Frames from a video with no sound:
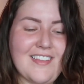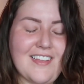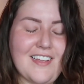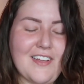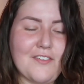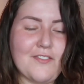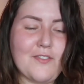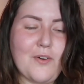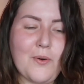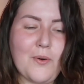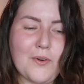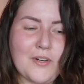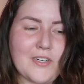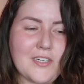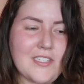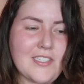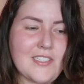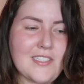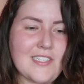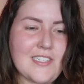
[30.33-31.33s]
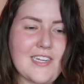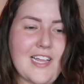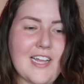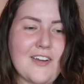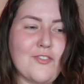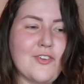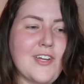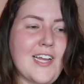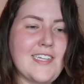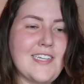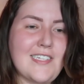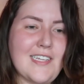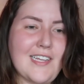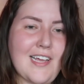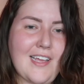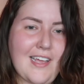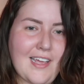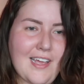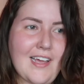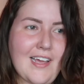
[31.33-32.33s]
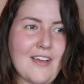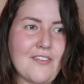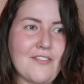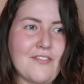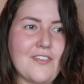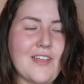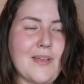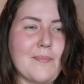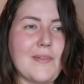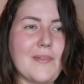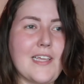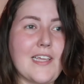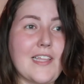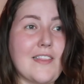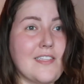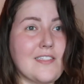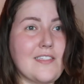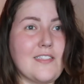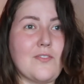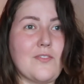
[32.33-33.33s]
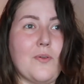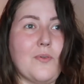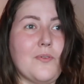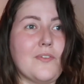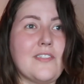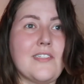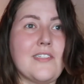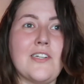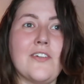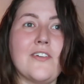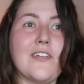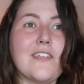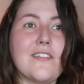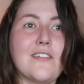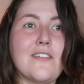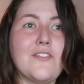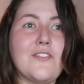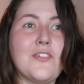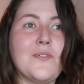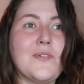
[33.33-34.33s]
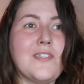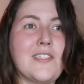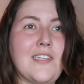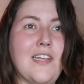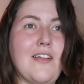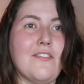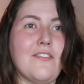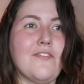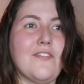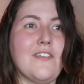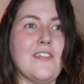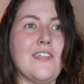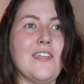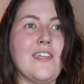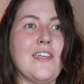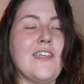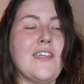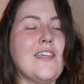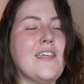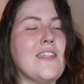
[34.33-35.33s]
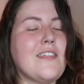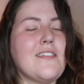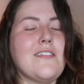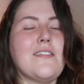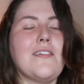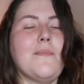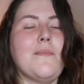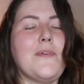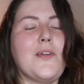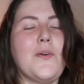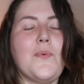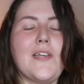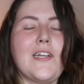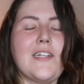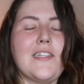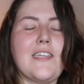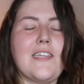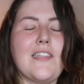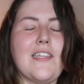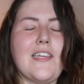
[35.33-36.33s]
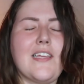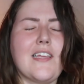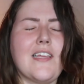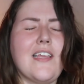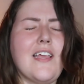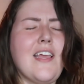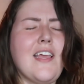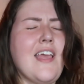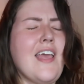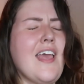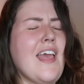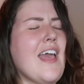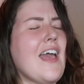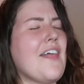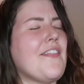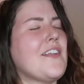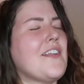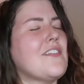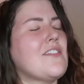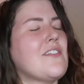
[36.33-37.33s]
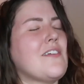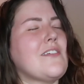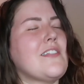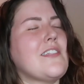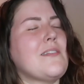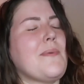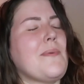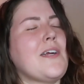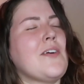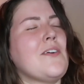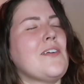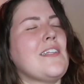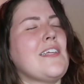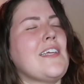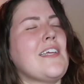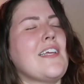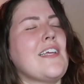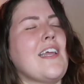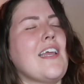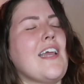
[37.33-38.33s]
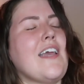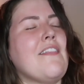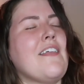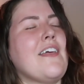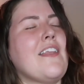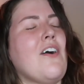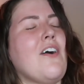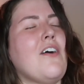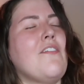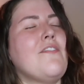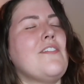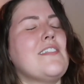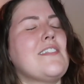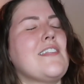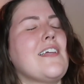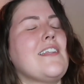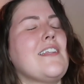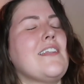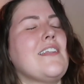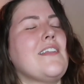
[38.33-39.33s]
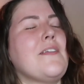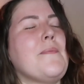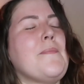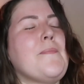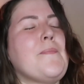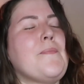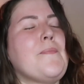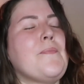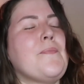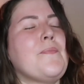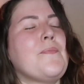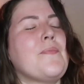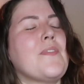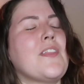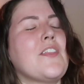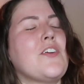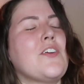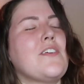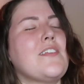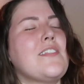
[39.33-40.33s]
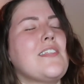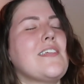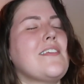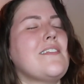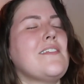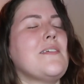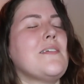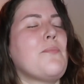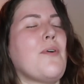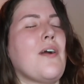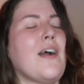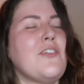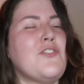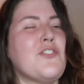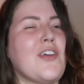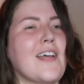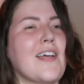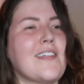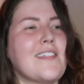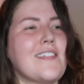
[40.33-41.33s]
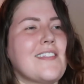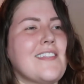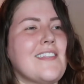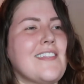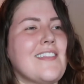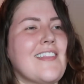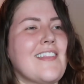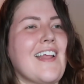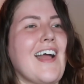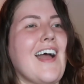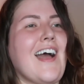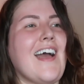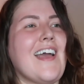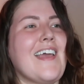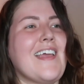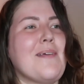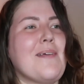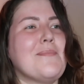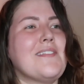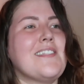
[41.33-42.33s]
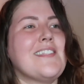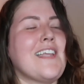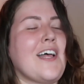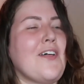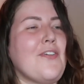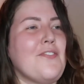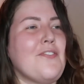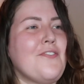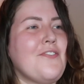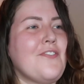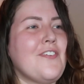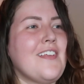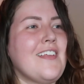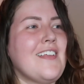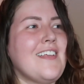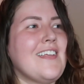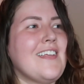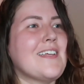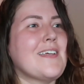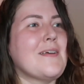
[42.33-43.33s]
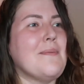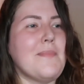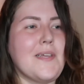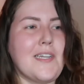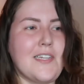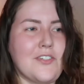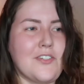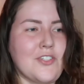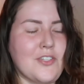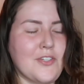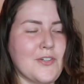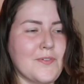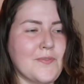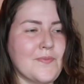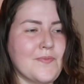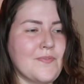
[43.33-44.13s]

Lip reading: Of course, in every idea I have, am like, this is a whole series unto itself. This could be a weekly thing. And then it starts spiraling, and then all of a sudden, there's 60 projects that I am self-committed to.